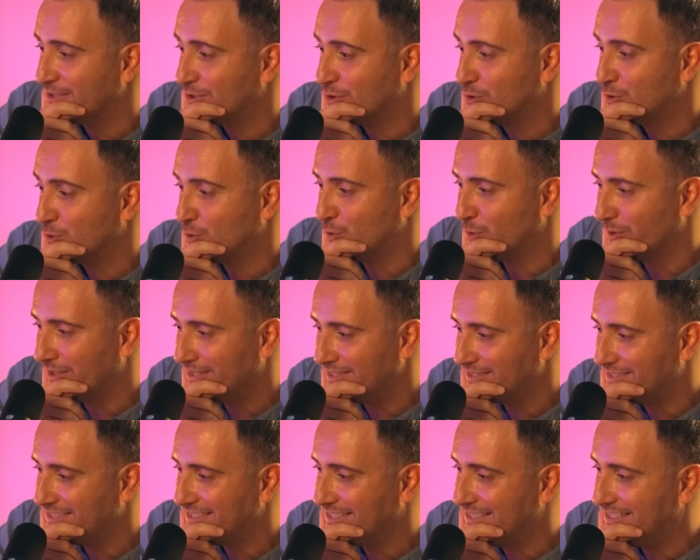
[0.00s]

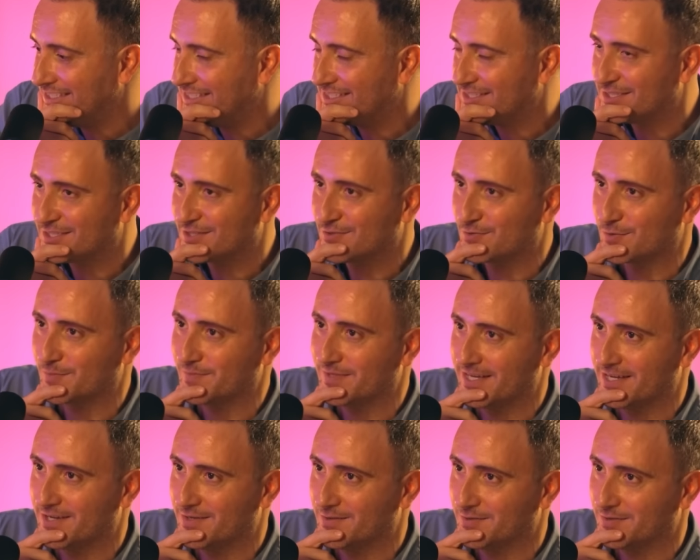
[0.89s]
20 years from
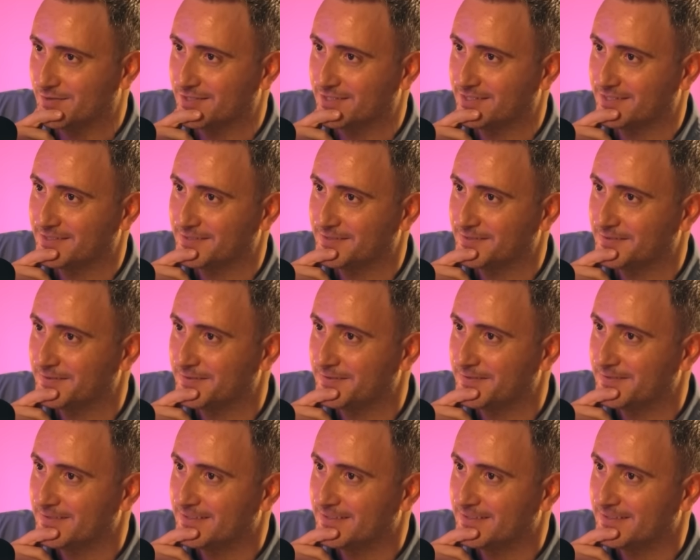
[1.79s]
now. Oh,